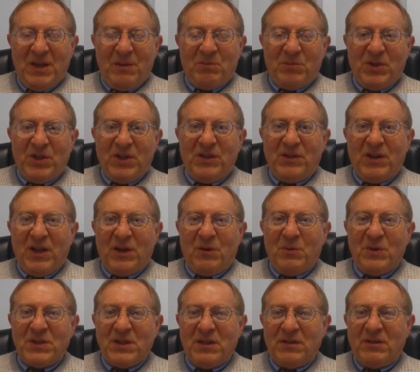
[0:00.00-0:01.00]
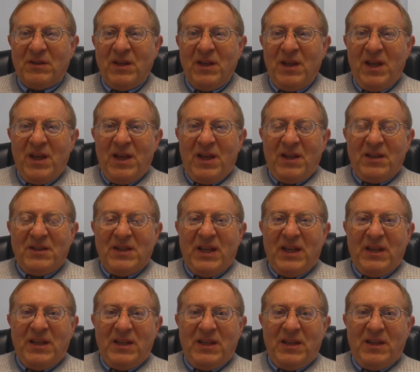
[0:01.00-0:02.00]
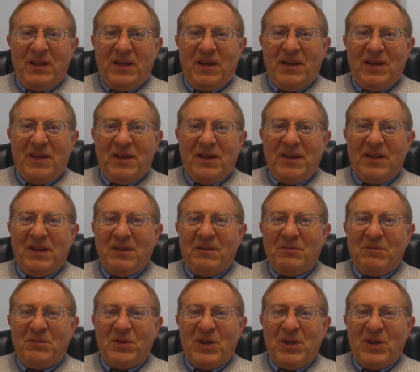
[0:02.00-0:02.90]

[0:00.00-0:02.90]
prerequisite. They